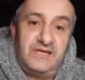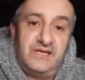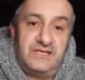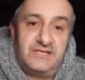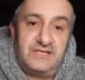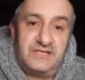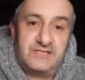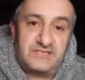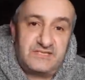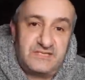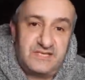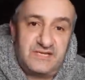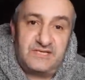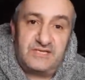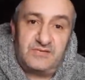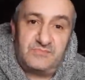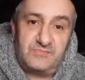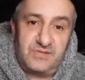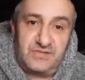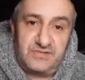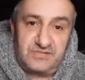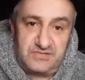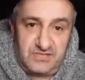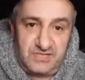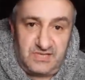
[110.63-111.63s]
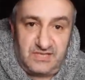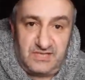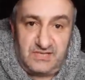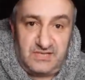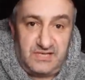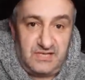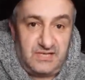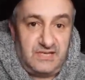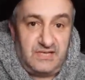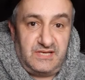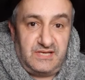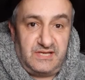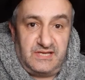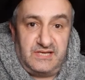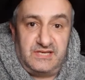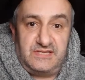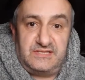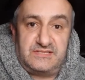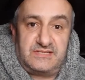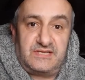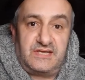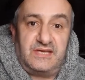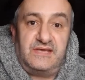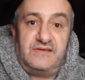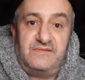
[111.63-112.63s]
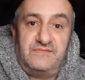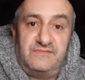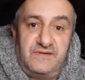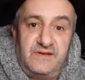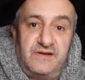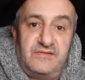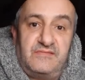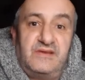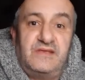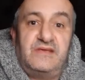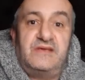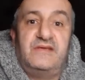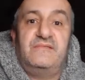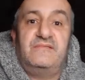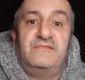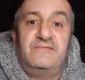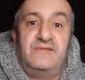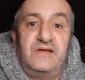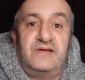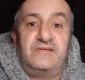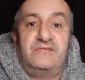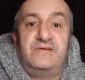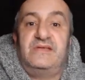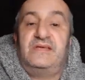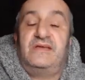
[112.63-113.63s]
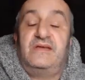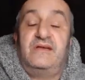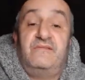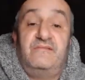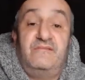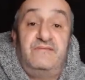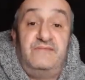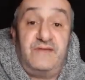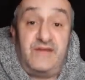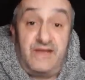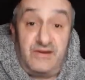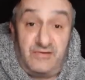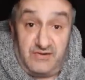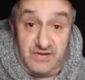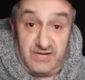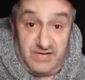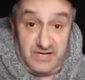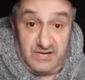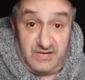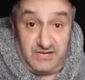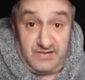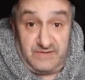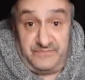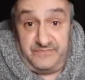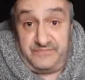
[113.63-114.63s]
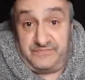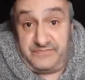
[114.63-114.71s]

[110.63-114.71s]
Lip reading: then Sandor Martin is a very, very, very